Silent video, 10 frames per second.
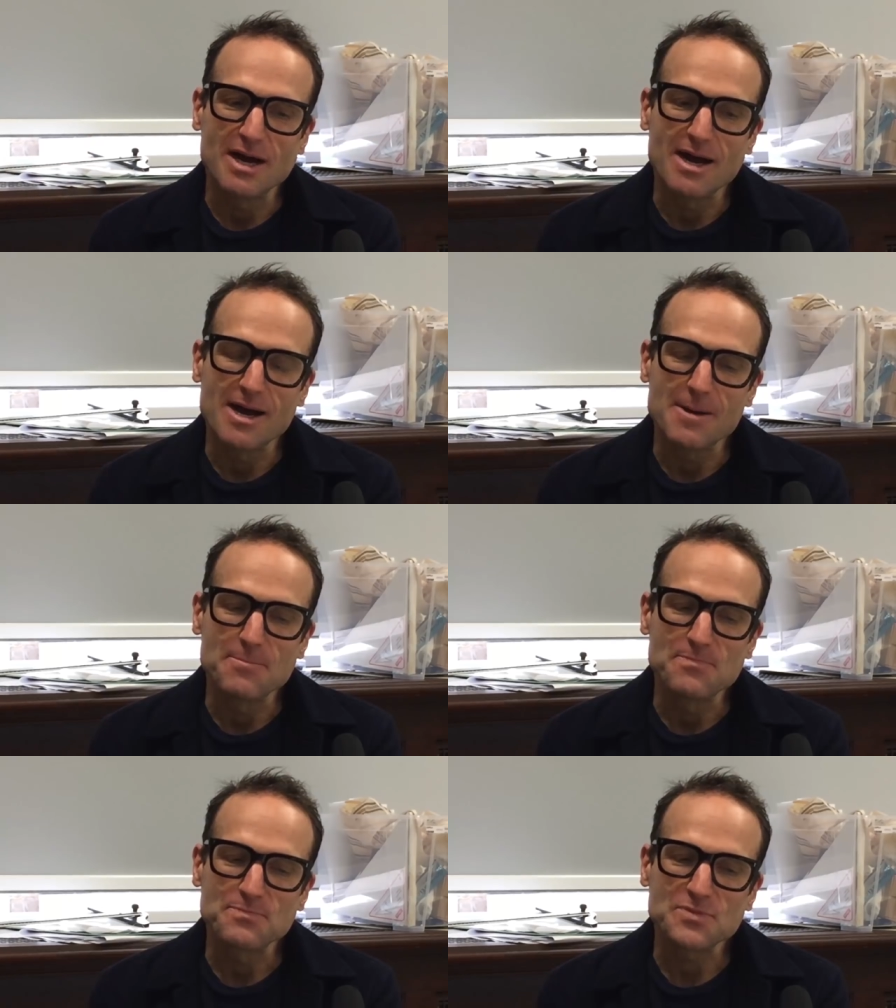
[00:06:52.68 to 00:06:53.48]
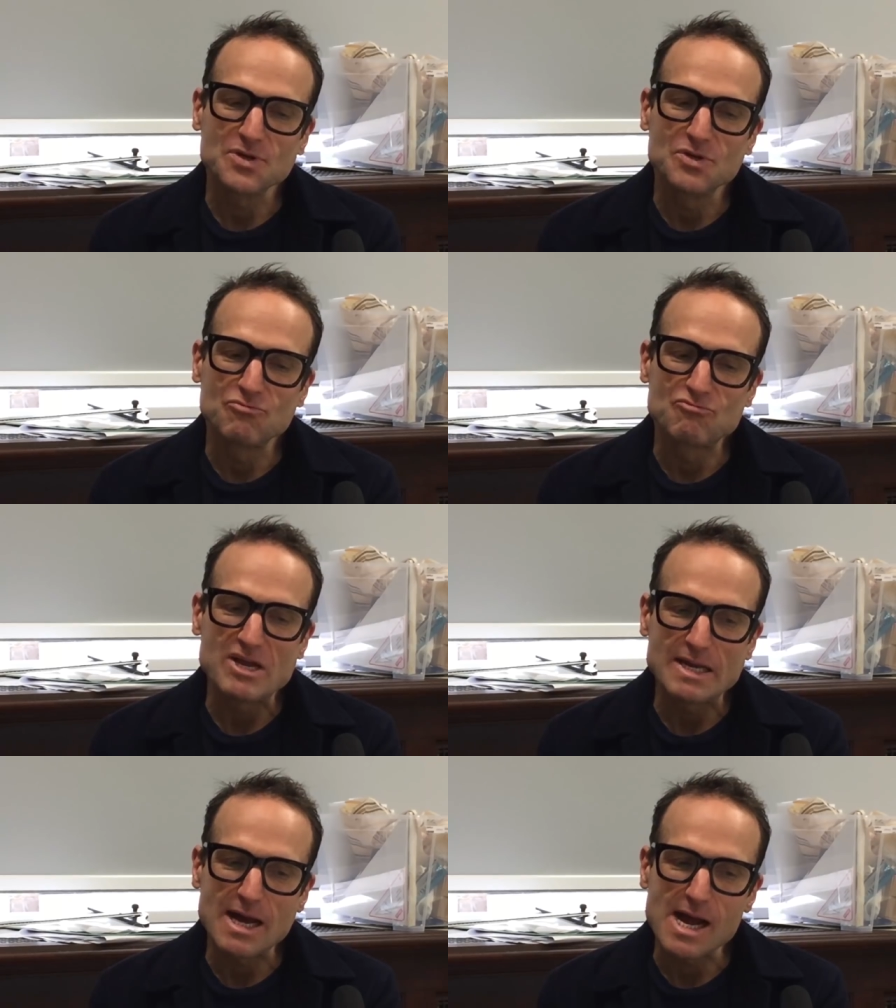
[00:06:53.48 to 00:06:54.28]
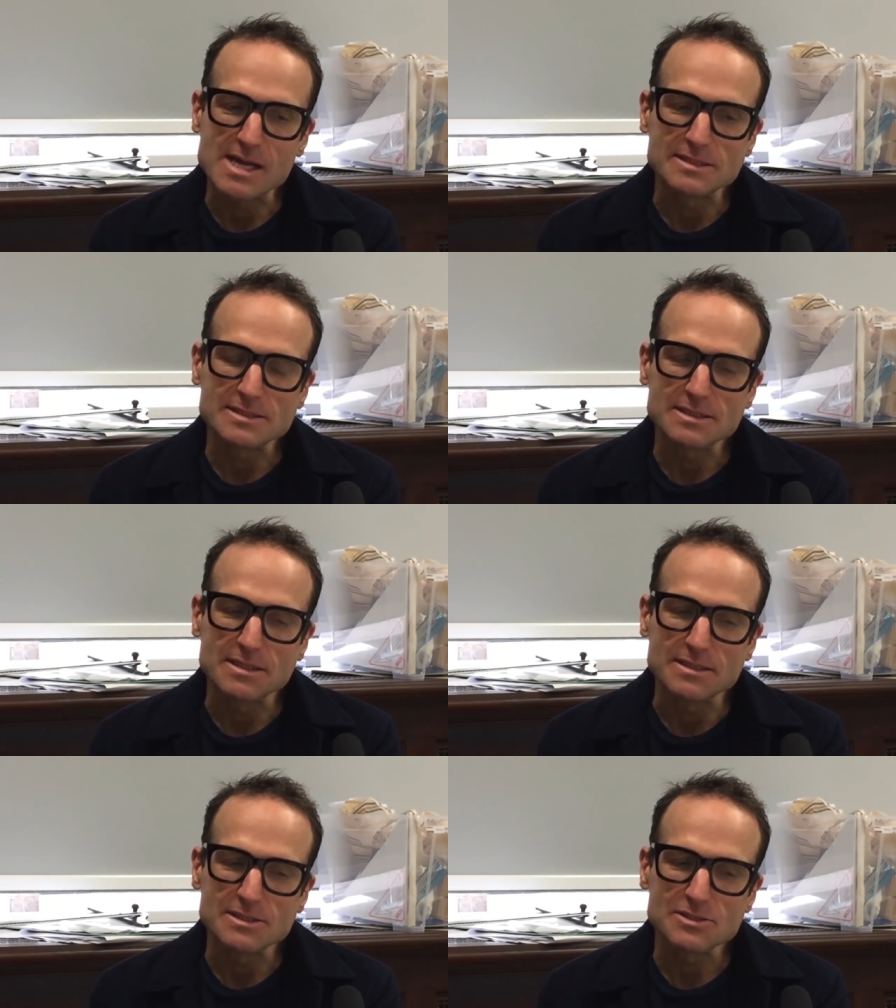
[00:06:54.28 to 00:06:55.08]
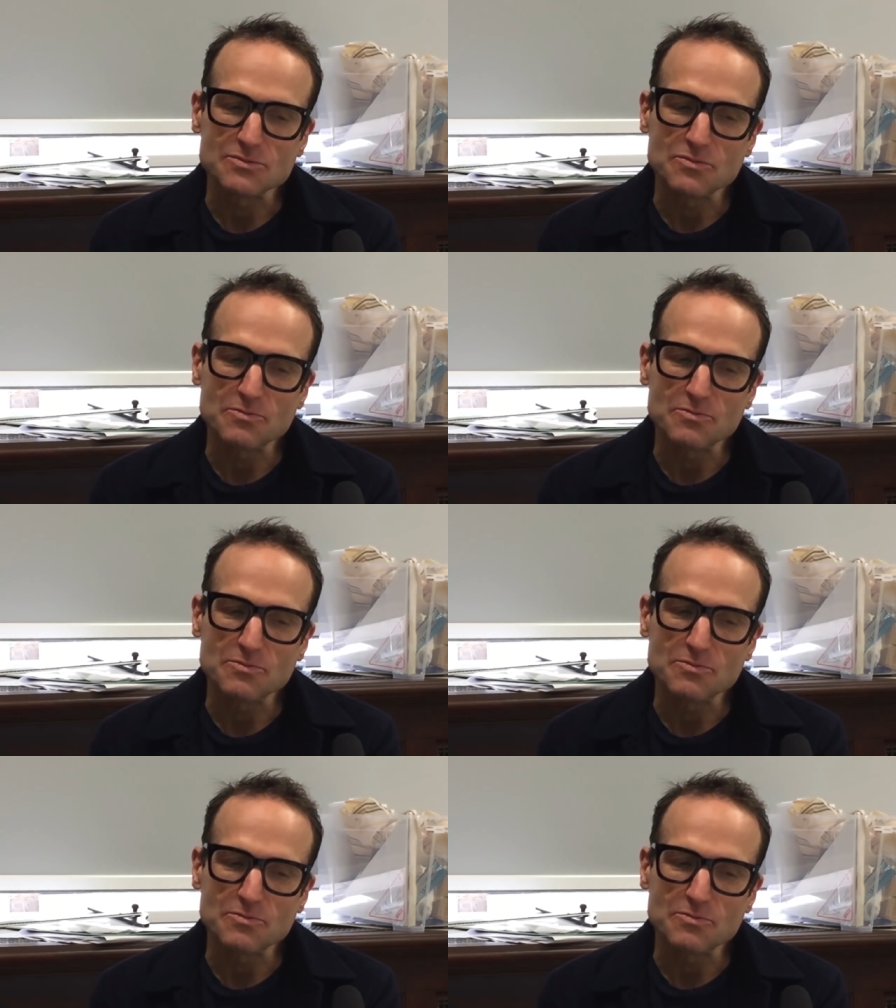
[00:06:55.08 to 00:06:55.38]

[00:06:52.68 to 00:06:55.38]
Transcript: um, realised that